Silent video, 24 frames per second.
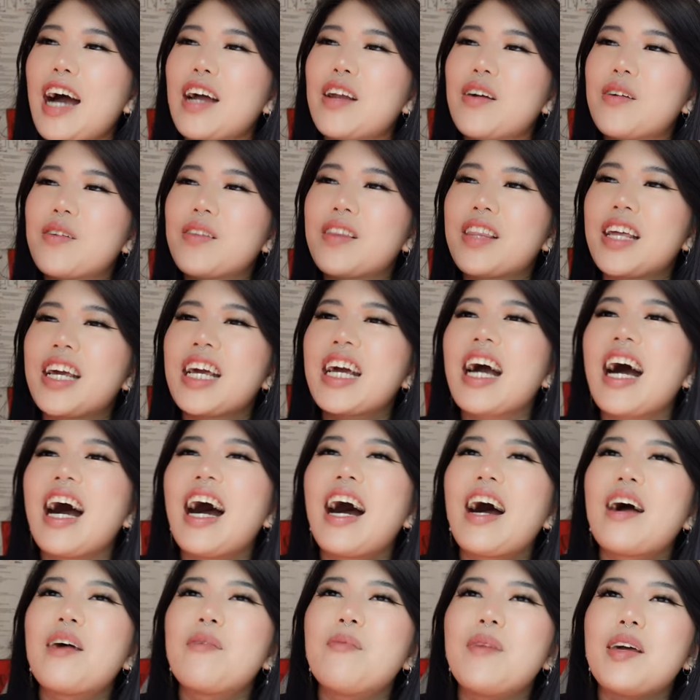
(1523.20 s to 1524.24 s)
I don't think
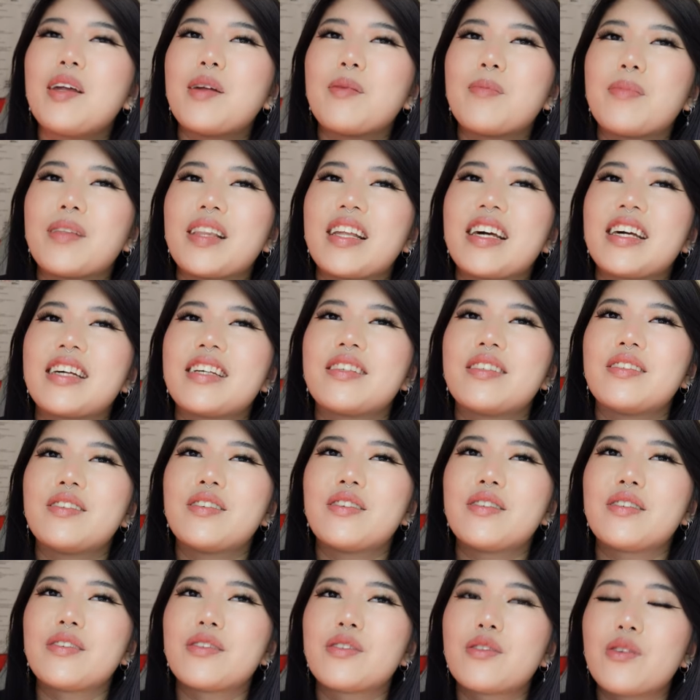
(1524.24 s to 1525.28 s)
I'm in a place
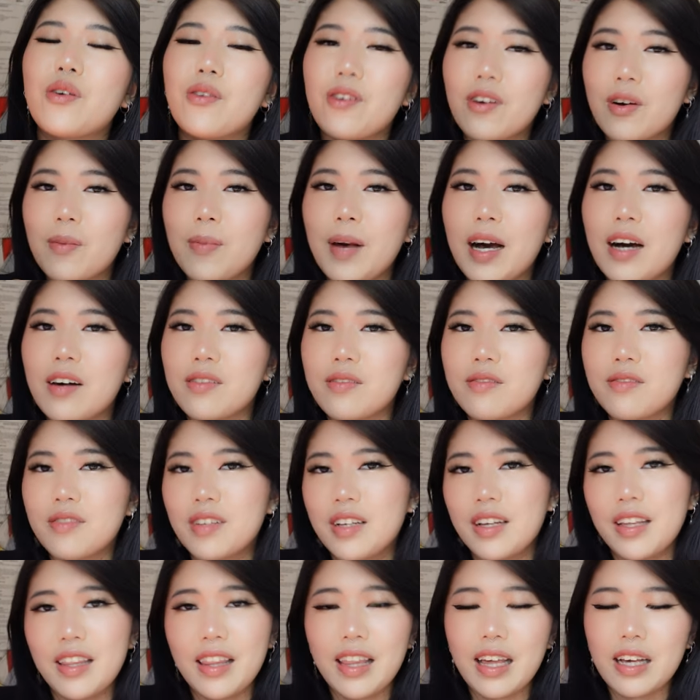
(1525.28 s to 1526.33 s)
to talk about
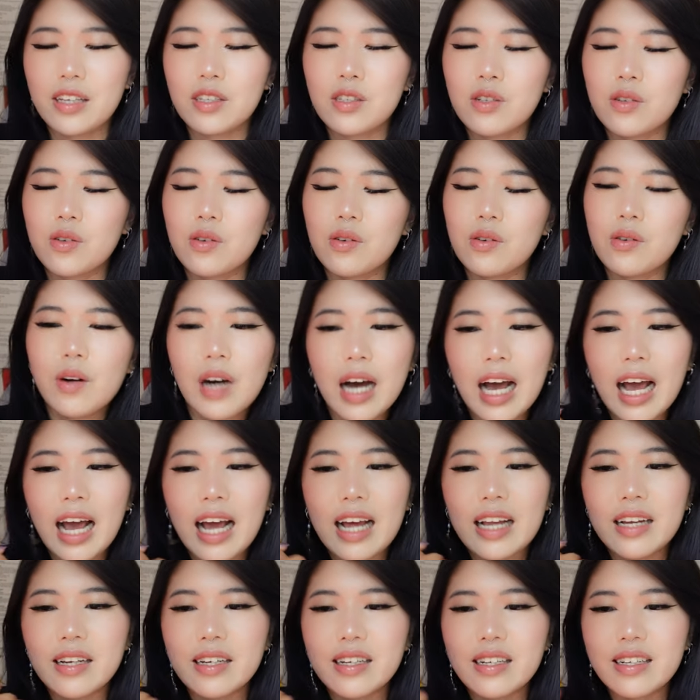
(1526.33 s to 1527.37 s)
their school
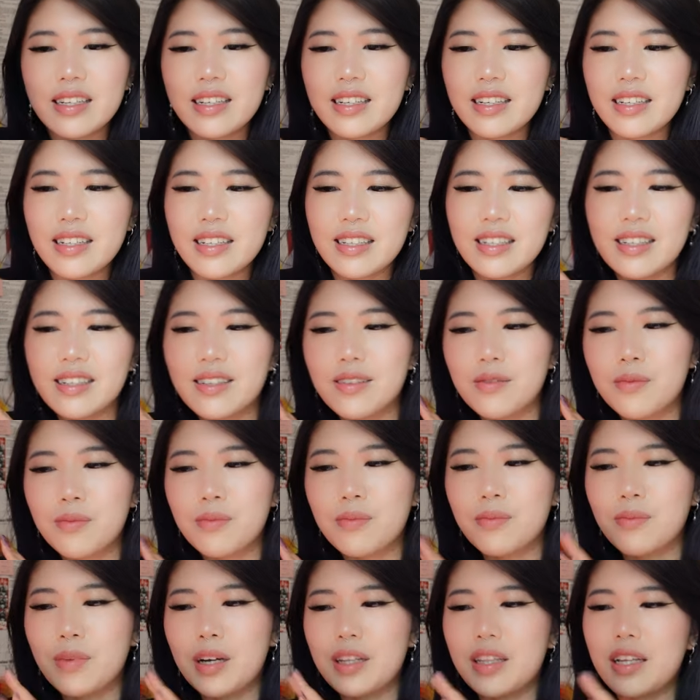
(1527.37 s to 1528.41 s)
and
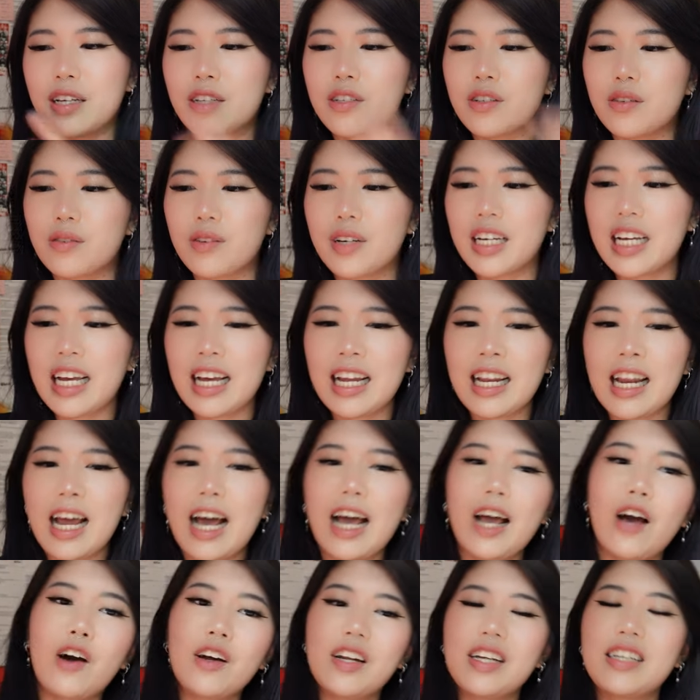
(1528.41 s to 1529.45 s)
what they're doing, and
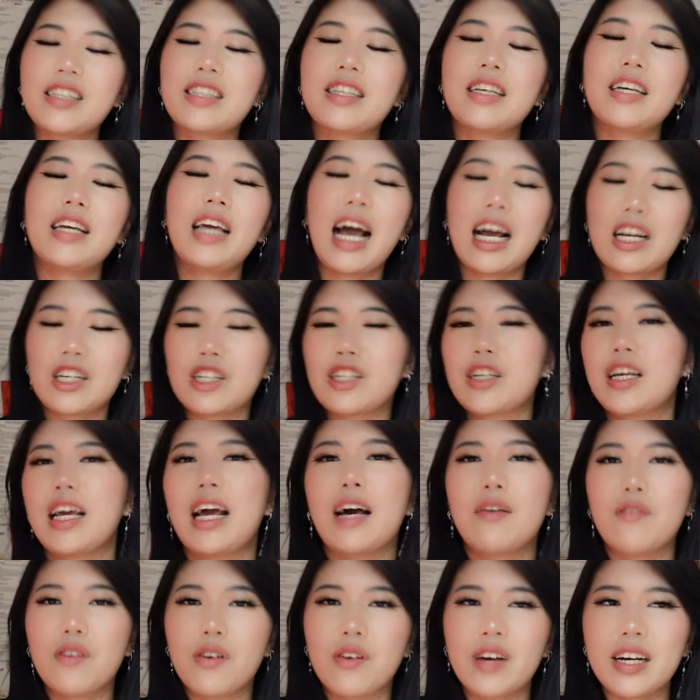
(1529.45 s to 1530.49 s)
I honestly actually
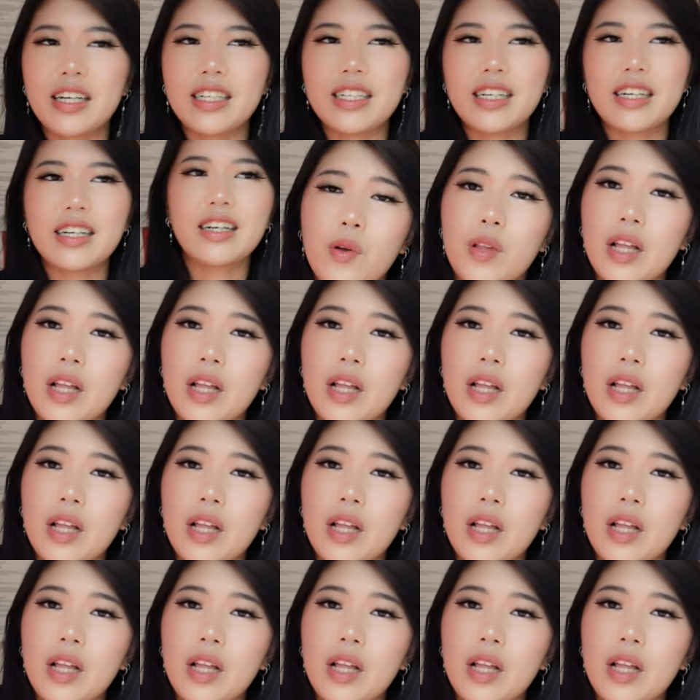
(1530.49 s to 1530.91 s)
have no idea.